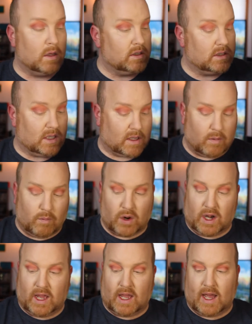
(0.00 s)
It's looking
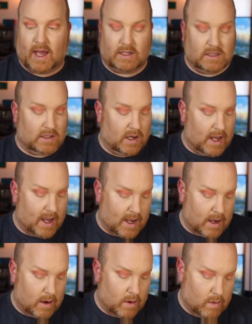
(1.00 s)
pretty good. So
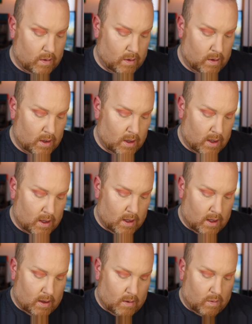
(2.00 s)
now
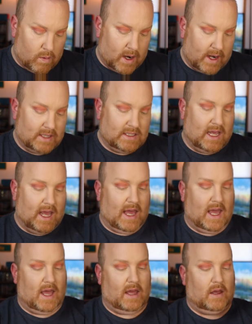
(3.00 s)
we're going to
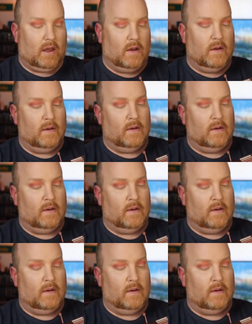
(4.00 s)
take,